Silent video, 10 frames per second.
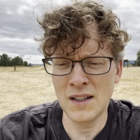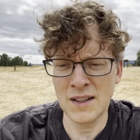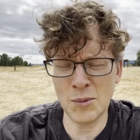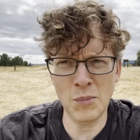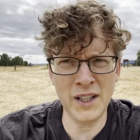
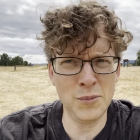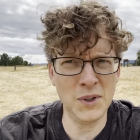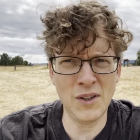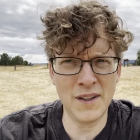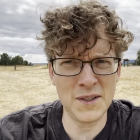that might have
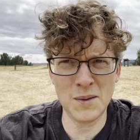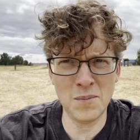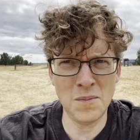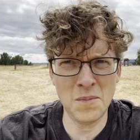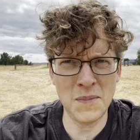been
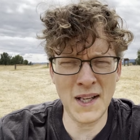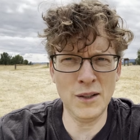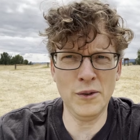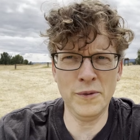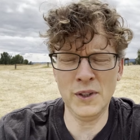causing that
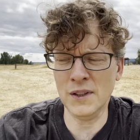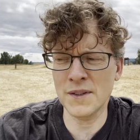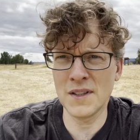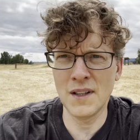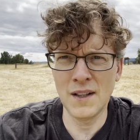
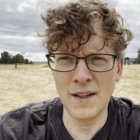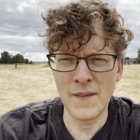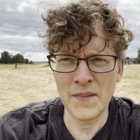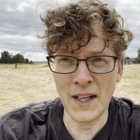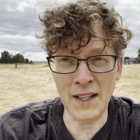interference.
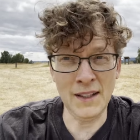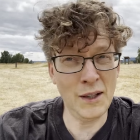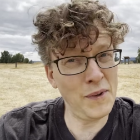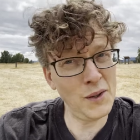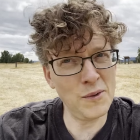And
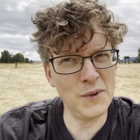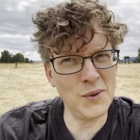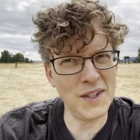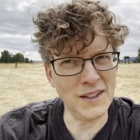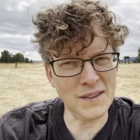I found a few
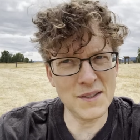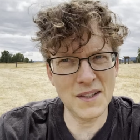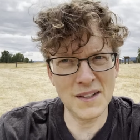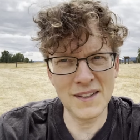things.